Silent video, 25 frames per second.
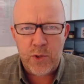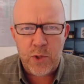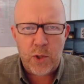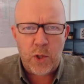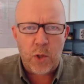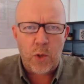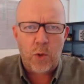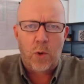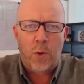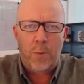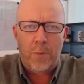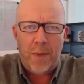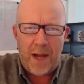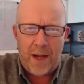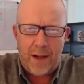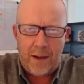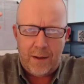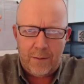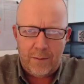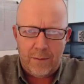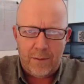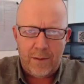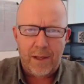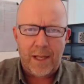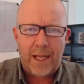to go
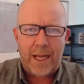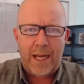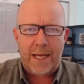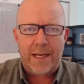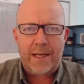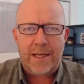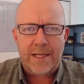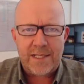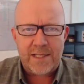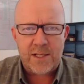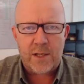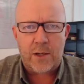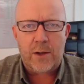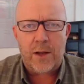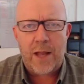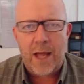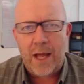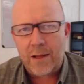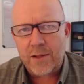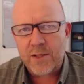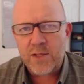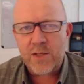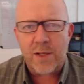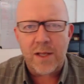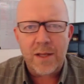about laying this all out.